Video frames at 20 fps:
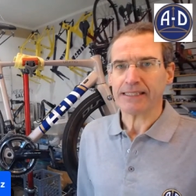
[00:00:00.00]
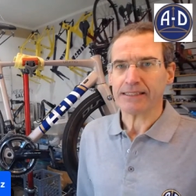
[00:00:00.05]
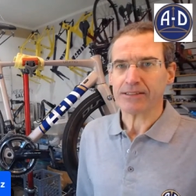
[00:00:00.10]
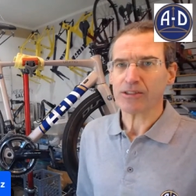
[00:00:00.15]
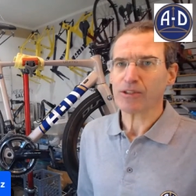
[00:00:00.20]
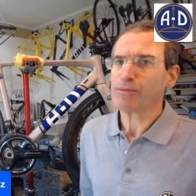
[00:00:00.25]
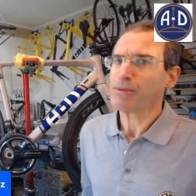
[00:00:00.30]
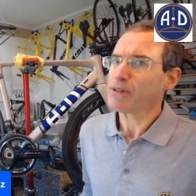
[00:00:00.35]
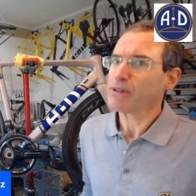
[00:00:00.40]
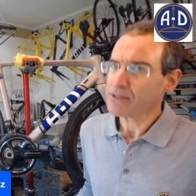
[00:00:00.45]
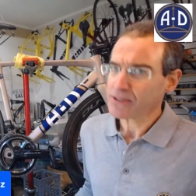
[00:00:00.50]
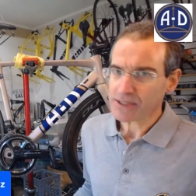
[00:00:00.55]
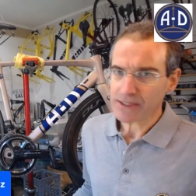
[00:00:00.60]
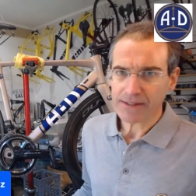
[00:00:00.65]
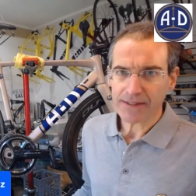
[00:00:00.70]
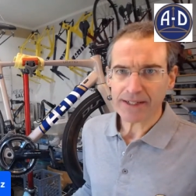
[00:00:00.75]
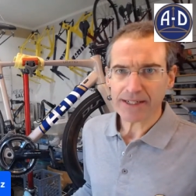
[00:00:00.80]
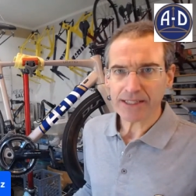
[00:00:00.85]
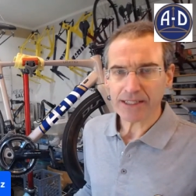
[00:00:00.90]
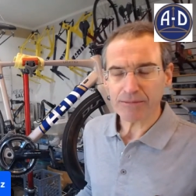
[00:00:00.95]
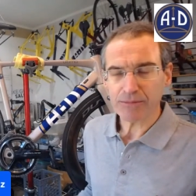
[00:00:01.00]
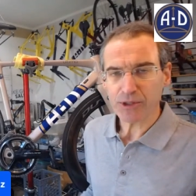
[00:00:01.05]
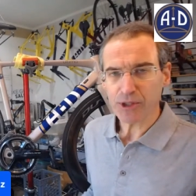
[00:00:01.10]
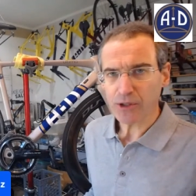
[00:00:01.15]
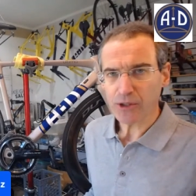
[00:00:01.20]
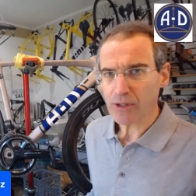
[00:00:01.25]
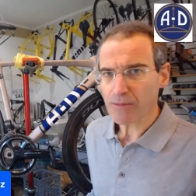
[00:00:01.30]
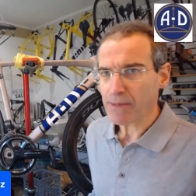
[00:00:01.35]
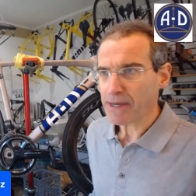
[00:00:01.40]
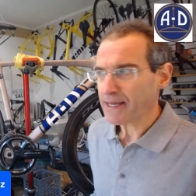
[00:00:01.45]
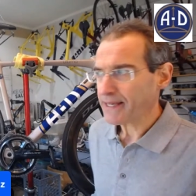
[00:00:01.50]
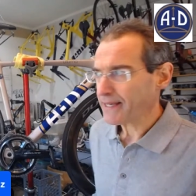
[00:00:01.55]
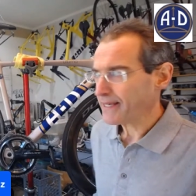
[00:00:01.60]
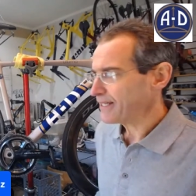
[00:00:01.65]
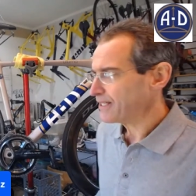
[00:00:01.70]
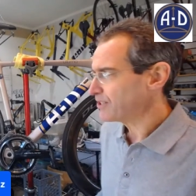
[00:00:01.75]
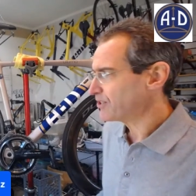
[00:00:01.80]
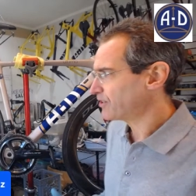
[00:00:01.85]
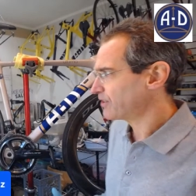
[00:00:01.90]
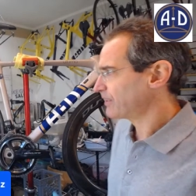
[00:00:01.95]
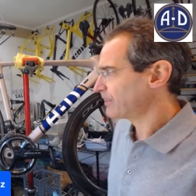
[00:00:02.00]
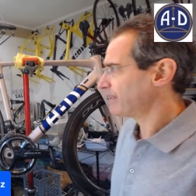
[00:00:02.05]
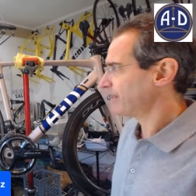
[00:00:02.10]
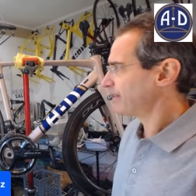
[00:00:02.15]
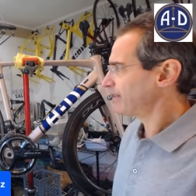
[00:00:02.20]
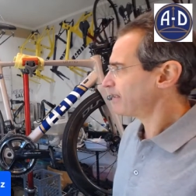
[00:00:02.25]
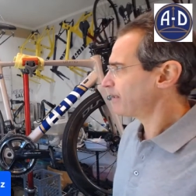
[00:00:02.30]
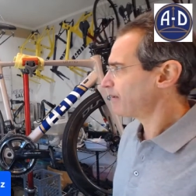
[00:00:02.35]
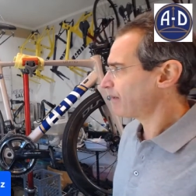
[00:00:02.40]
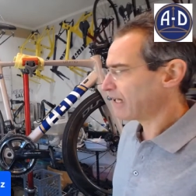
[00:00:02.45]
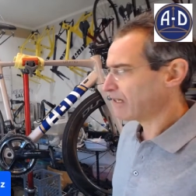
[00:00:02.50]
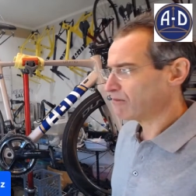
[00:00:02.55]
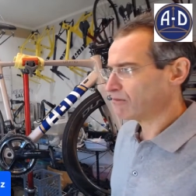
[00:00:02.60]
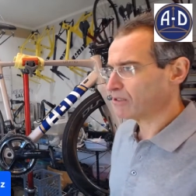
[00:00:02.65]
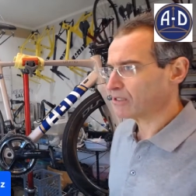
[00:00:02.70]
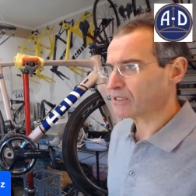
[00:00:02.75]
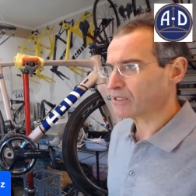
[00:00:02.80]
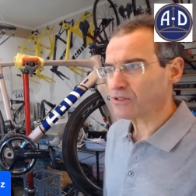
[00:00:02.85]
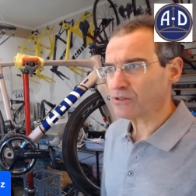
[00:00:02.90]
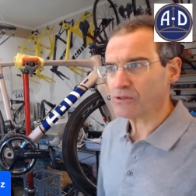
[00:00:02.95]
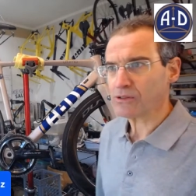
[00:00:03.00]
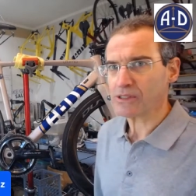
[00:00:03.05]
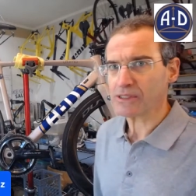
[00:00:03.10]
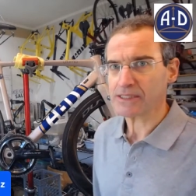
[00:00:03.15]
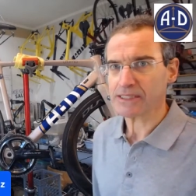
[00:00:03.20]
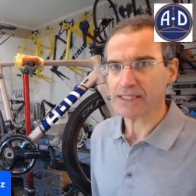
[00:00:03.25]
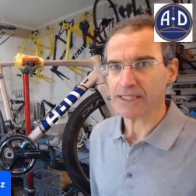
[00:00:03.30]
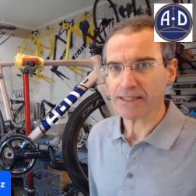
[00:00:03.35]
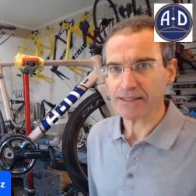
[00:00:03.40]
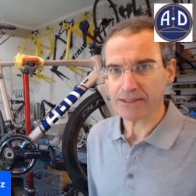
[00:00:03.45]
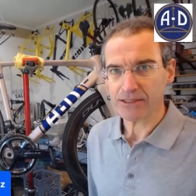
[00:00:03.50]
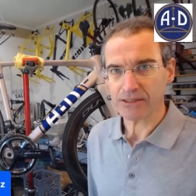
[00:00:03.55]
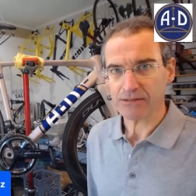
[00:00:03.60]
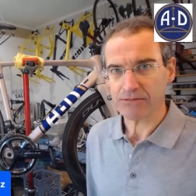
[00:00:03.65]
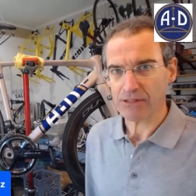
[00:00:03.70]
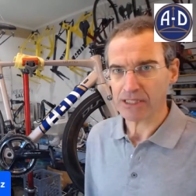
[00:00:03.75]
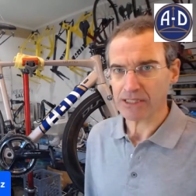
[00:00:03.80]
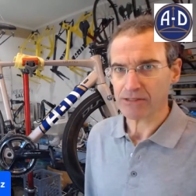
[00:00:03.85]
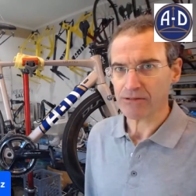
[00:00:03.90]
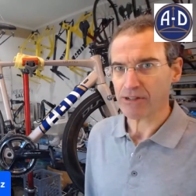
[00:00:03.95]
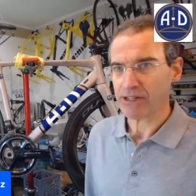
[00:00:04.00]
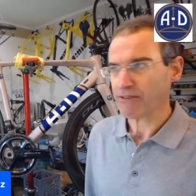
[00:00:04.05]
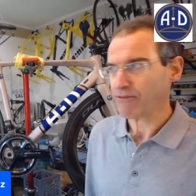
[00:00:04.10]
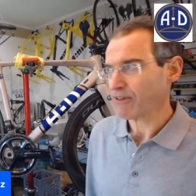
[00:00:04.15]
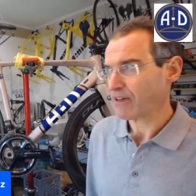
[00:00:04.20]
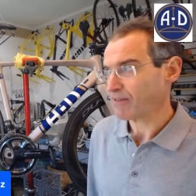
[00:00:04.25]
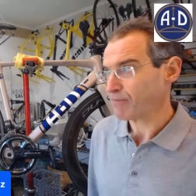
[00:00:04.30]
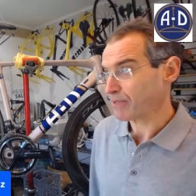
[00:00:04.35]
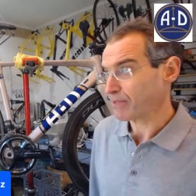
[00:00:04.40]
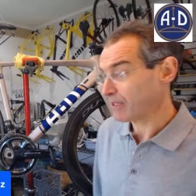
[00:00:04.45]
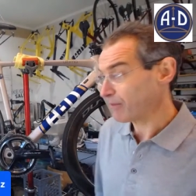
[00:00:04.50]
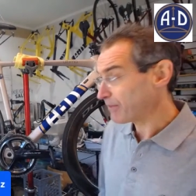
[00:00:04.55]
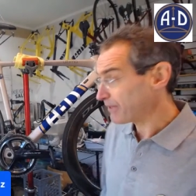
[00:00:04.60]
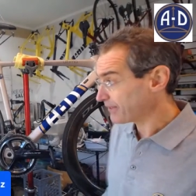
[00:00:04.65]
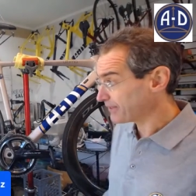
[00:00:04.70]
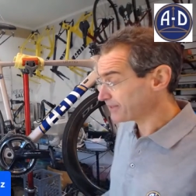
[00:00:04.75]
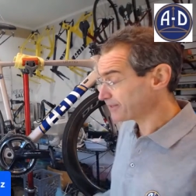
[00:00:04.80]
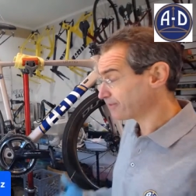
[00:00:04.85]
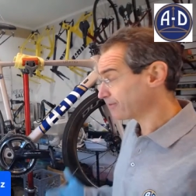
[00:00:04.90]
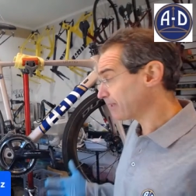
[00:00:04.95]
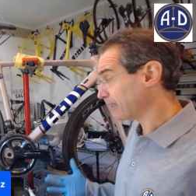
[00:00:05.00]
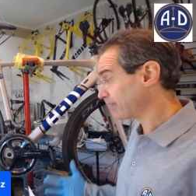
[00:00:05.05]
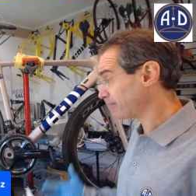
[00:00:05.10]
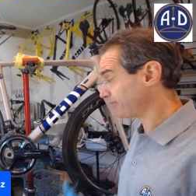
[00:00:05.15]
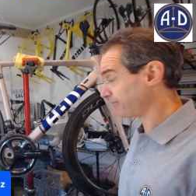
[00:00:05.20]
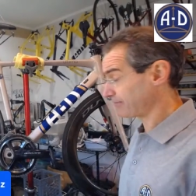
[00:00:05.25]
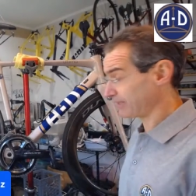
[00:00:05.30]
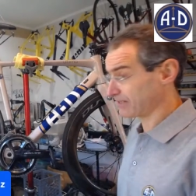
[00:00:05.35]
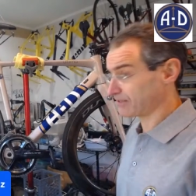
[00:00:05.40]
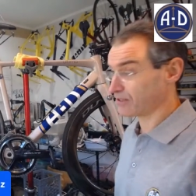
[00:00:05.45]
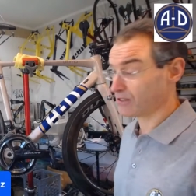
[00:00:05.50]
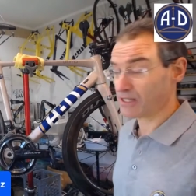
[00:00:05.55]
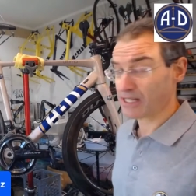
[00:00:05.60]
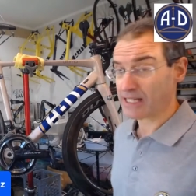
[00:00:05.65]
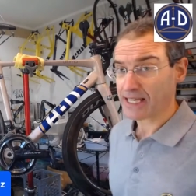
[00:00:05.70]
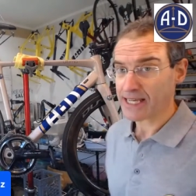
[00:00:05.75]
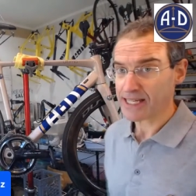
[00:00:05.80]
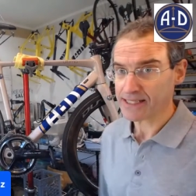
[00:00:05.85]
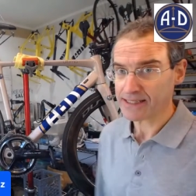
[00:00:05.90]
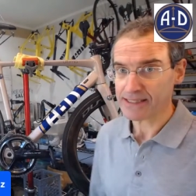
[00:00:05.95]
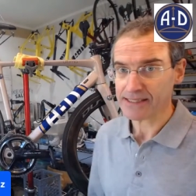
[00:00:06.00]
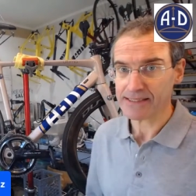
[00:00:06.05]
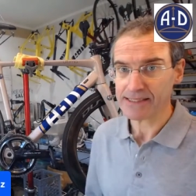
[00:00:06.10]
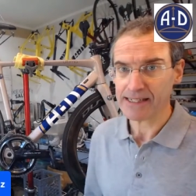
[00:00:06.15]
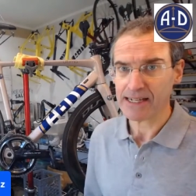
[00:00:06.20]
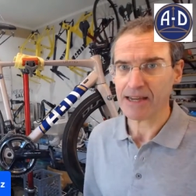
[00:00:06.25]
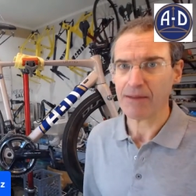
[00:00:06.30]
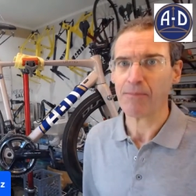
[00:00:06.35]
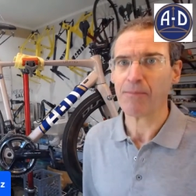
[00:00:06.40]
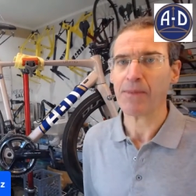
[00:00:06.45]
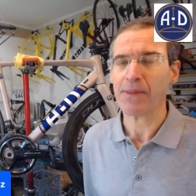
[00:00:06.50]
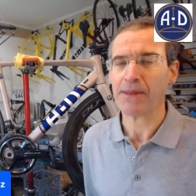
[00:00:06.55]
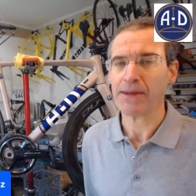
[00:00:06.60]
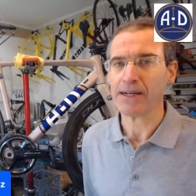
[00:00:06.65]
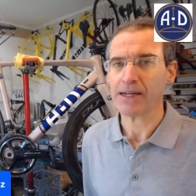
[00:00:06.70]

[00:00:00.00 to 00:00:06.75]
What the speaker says: tubulars on there. I'm showing my age, and how uncool is it to run 25 millimeters? Well, it's all I had at the time.